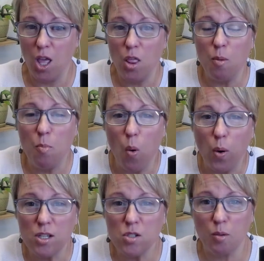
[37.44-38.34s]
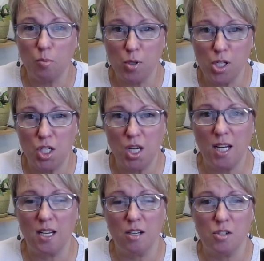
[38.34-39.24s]
The point is to appreciate
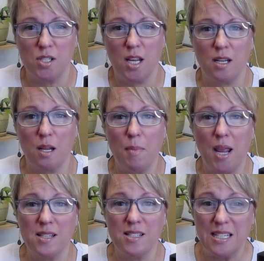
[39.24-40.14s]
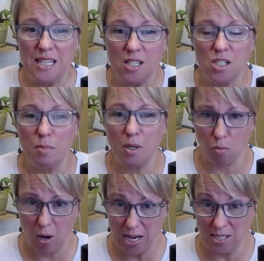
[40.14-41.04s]
and understand a man's need to be
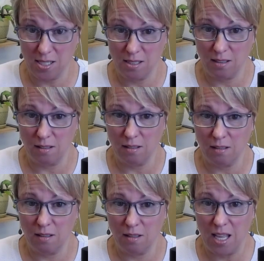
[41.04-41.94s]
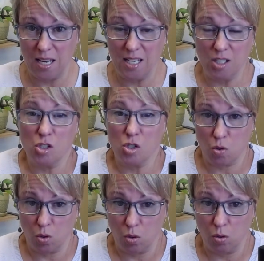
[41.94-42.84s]
right and in
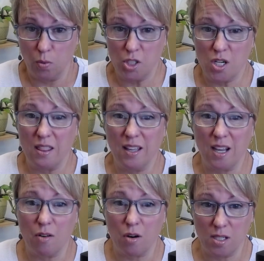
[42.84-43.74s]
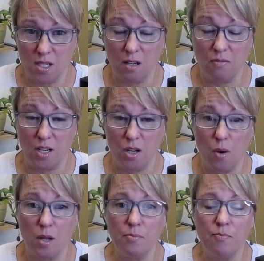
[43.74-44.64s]
control, which I think I've already done a video
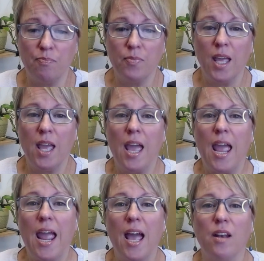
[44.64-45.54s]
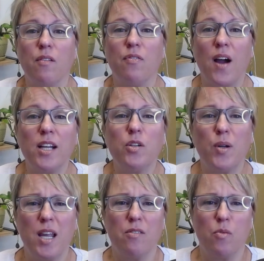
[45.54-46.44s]
on, and find
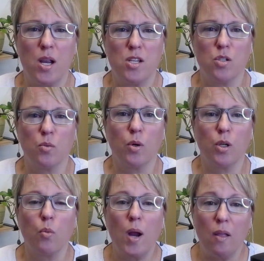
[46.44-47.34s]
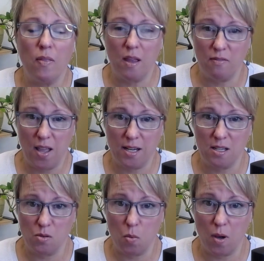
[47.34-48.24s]
creative ways to work around that fact
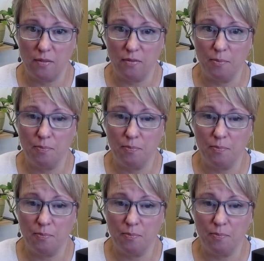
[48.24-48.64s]
as a wife